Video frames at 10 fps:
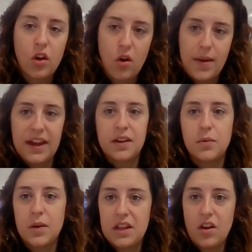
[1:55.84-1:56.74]
go back
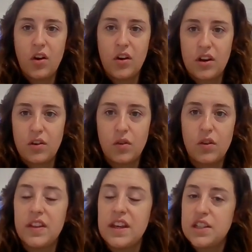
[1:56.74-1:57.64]
and read the
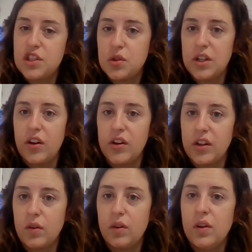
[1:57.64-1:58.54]
article, the history
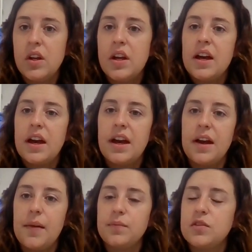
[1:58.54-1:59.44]
article,
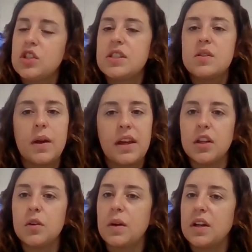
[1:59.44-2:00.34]
just the
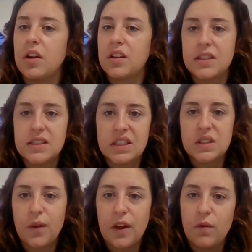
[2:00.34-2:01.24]
regular one, not the
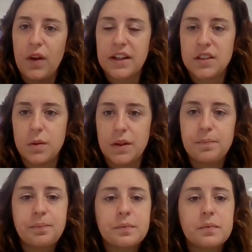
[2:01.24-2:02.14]
6 fun facts
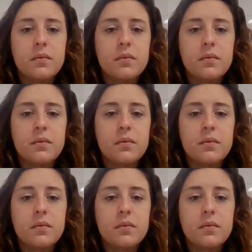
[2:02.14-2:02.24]
one,